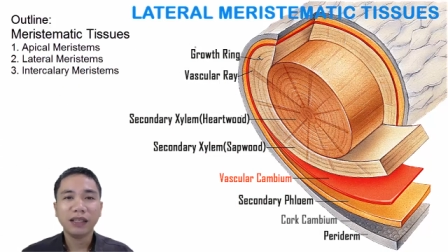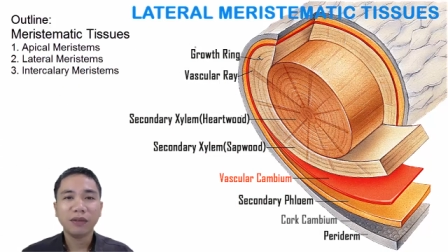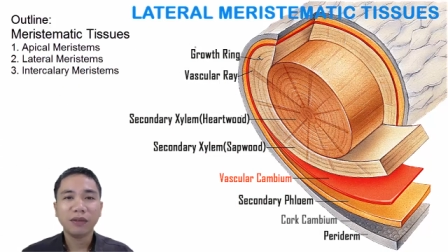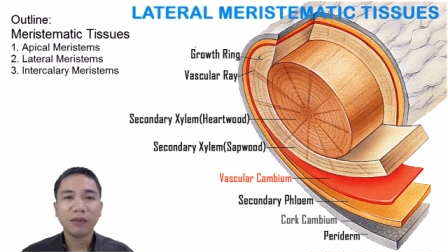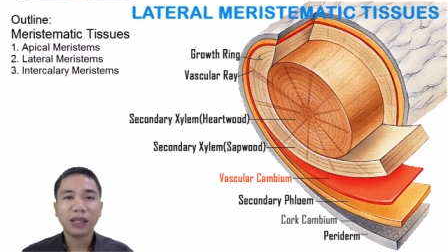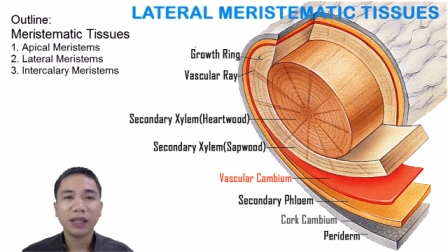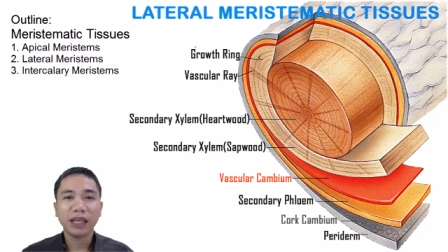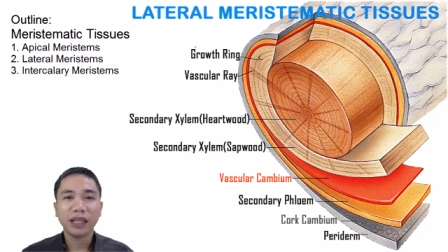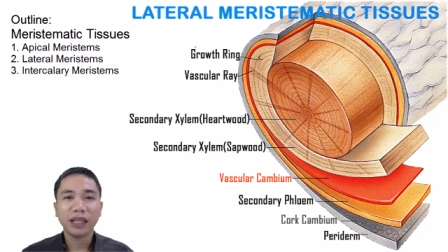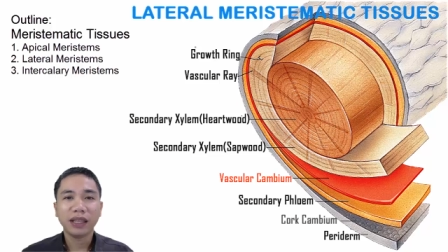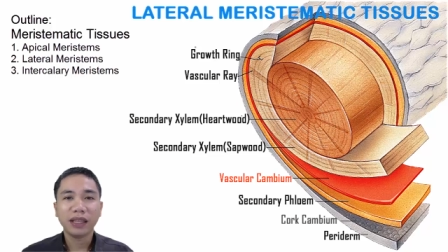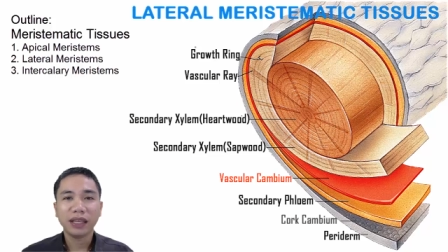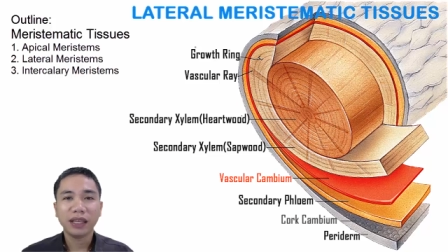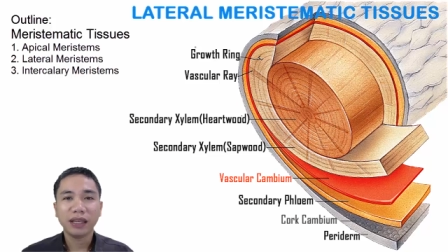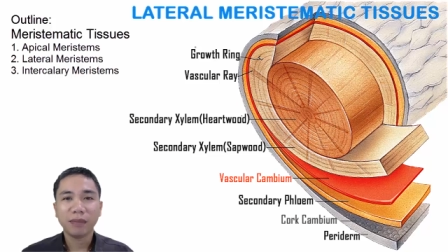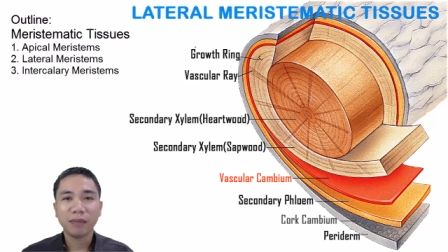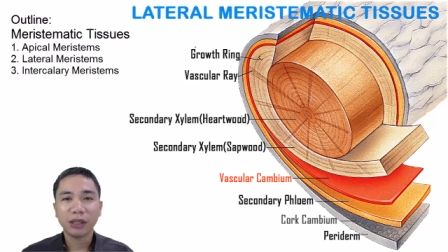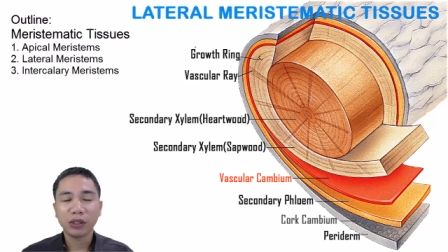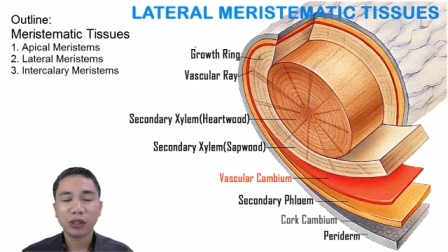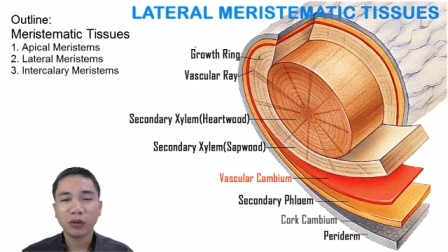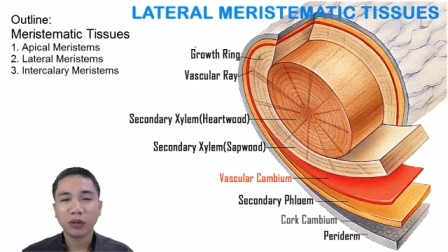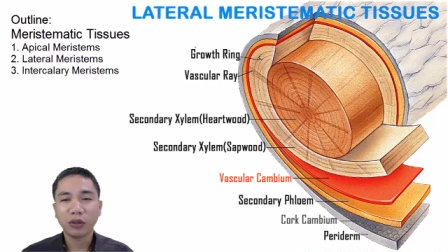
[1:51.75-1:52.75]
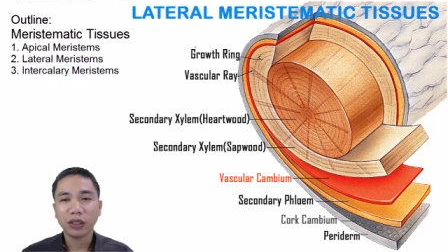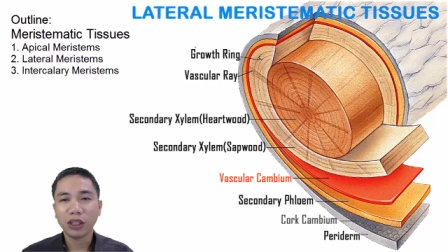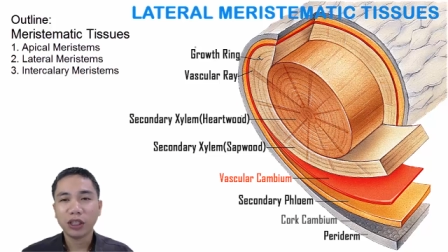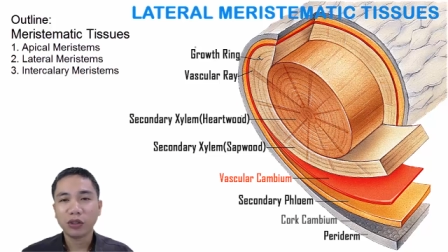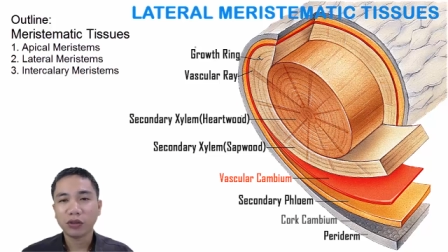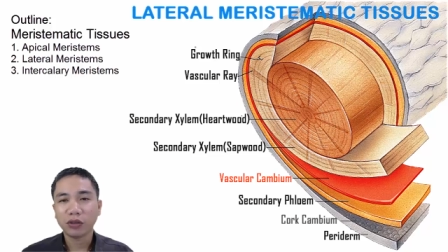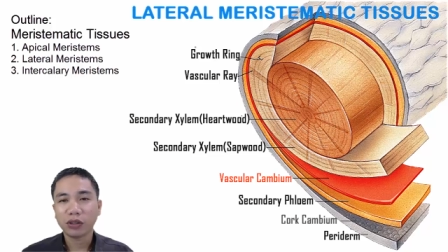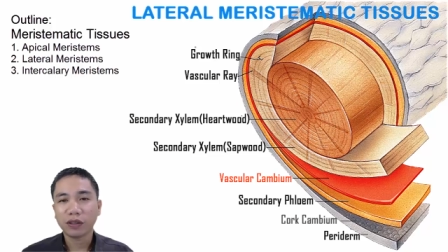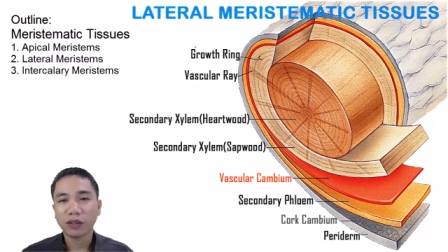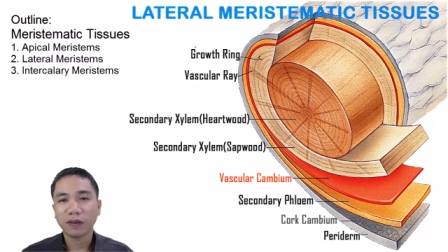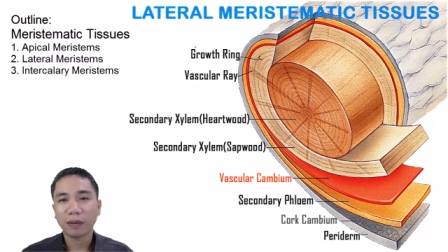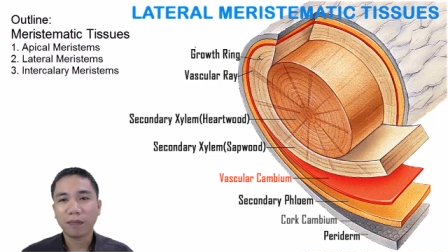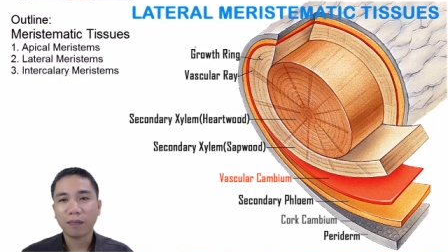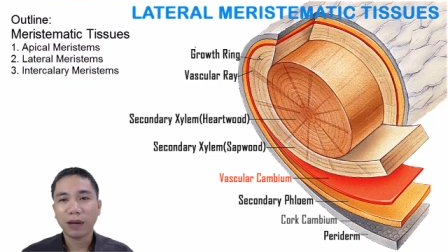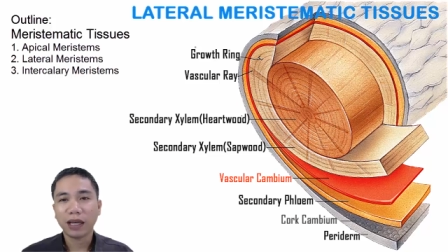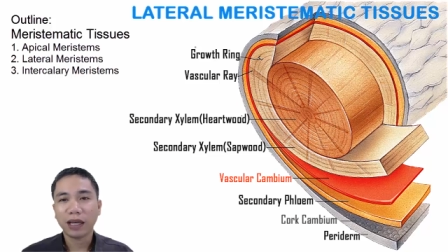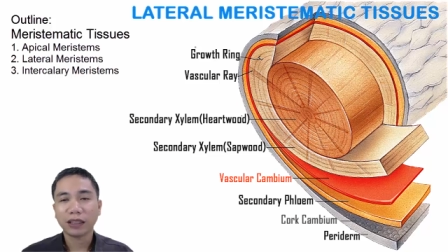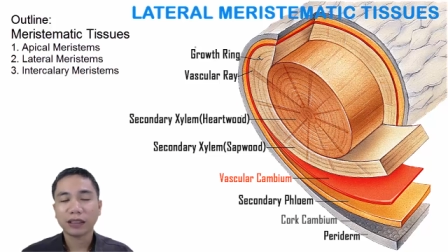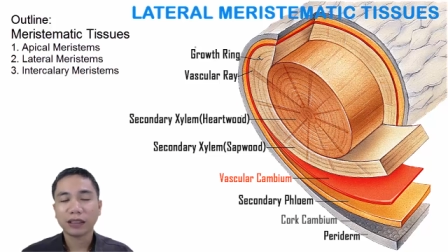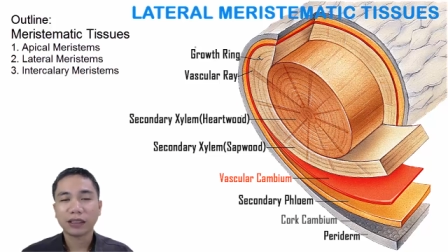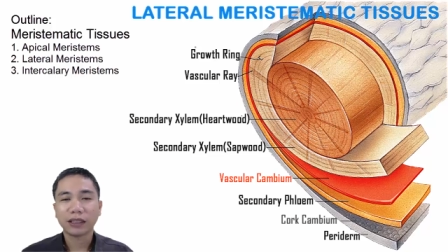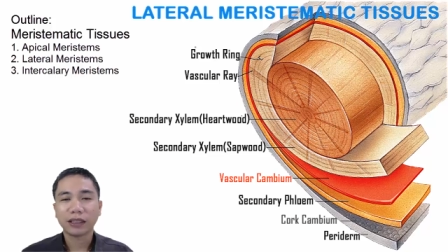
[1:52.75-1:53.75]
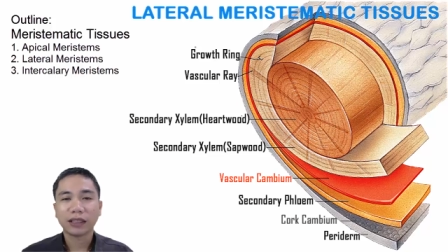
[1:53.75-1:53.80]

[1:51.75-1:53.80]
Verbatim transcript: within the mature tissues of the plant.